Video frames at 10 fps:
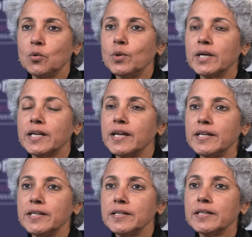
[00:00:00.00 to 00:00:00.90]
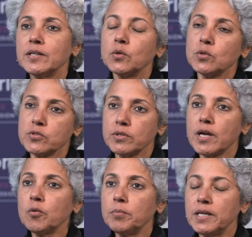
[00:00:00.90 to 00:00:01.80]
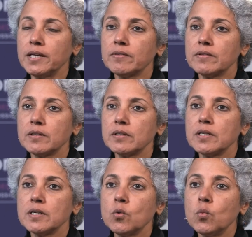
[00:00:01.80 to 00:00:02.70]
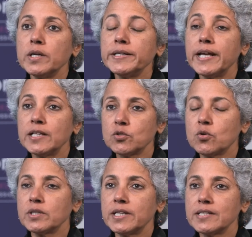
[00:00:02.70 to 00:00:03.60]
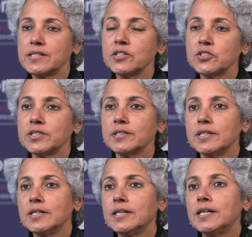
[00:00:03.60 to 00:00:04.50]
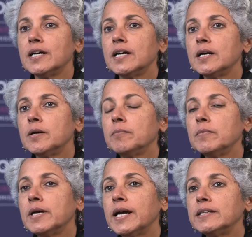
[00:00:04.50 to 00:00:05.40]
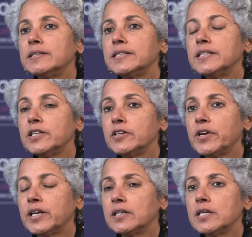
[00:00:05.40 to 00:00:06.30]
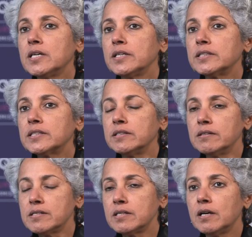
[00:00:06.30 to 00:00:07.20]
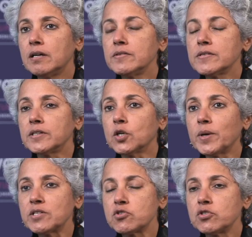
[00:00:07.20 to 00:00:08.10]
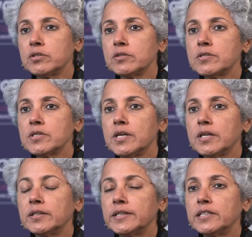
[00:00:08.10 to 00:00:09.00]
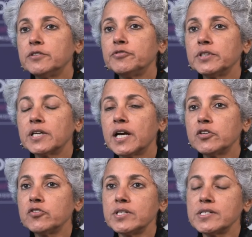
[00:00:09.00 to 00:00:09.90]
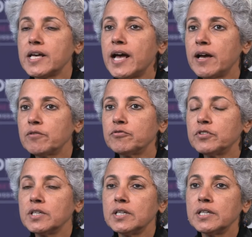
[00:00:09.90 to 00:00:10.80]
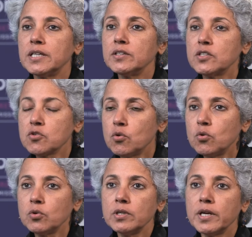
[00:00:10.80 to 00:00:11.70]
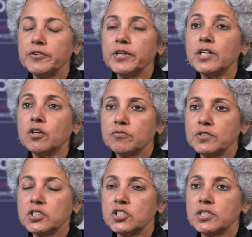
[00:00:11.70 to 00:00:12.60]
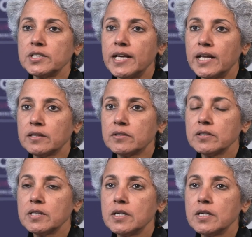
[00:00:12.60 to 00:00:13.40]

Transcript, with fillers: working in India and also now being at the World Health Organization um, and hearing the concerns and the questions that different countries have in this whole arena of digital health.